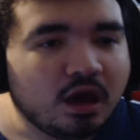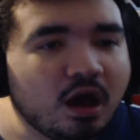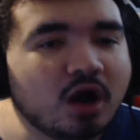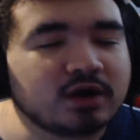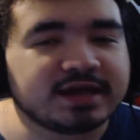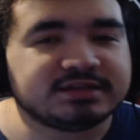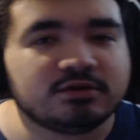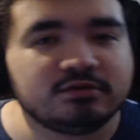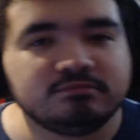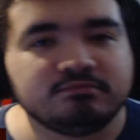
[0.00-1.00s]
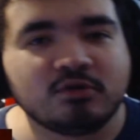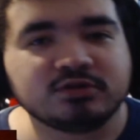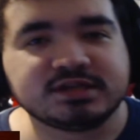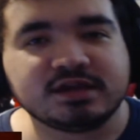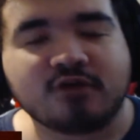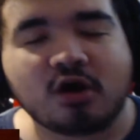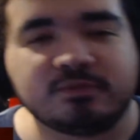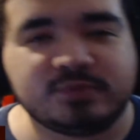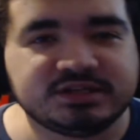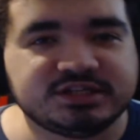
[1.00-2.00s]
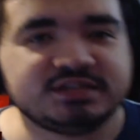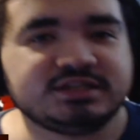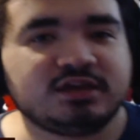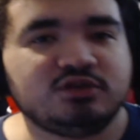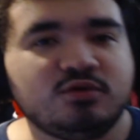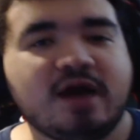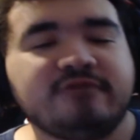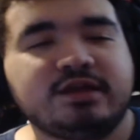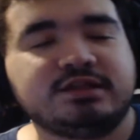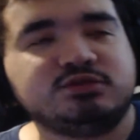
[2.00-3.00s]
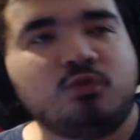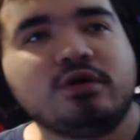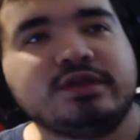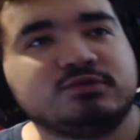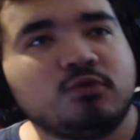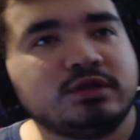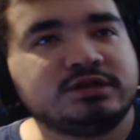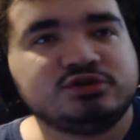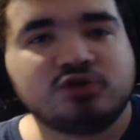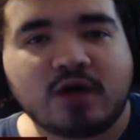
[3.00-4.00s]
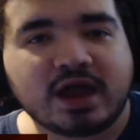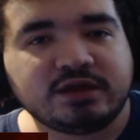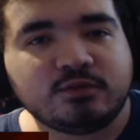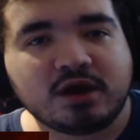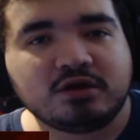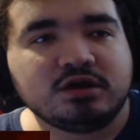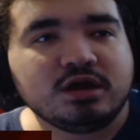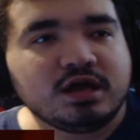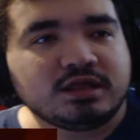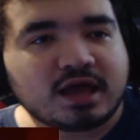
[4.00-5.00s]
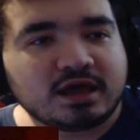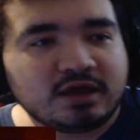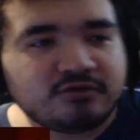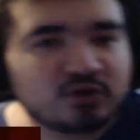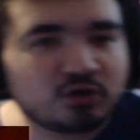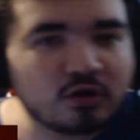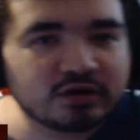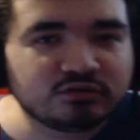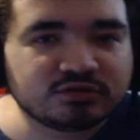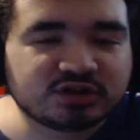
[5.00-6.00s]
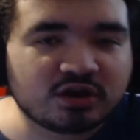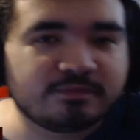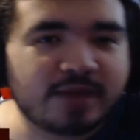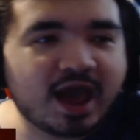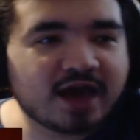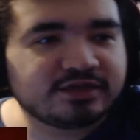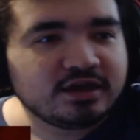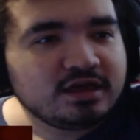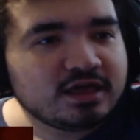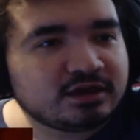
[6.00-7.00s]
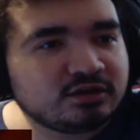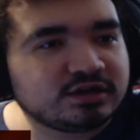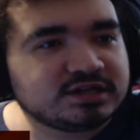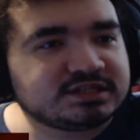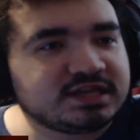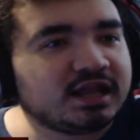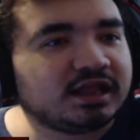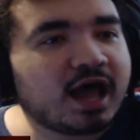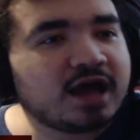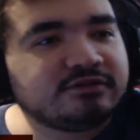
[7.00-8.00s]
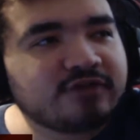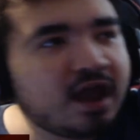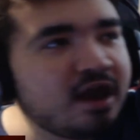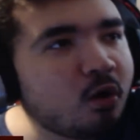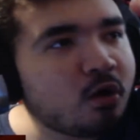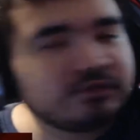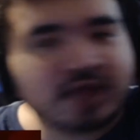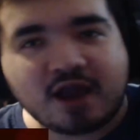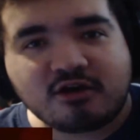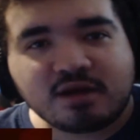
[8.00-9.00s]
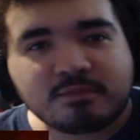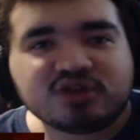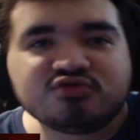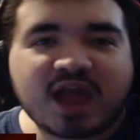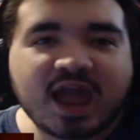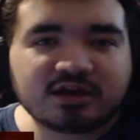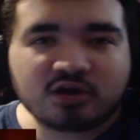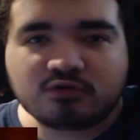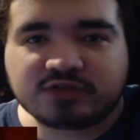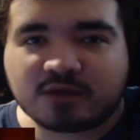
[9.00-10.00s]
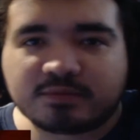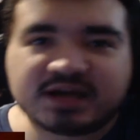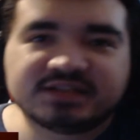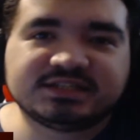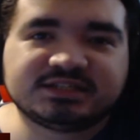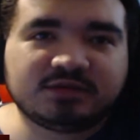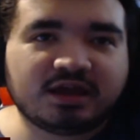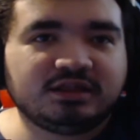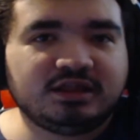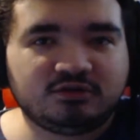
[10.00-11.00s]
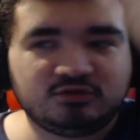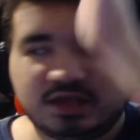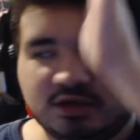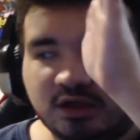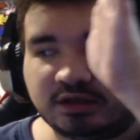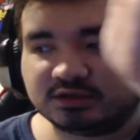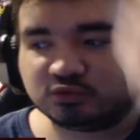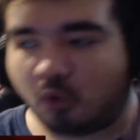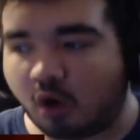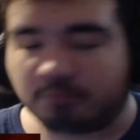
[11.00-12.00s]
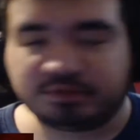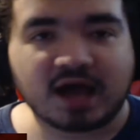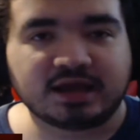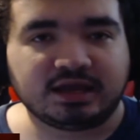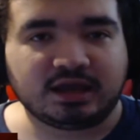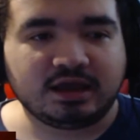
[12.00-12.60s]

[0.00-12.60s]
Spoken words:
Okay, so mostly in RPGs, like you have like this wall that won't let you go anywhere. That if you're going through a certain path, like you're gonna see a lot of all the area, but you can't go there because it's like literally like this wall blocking it.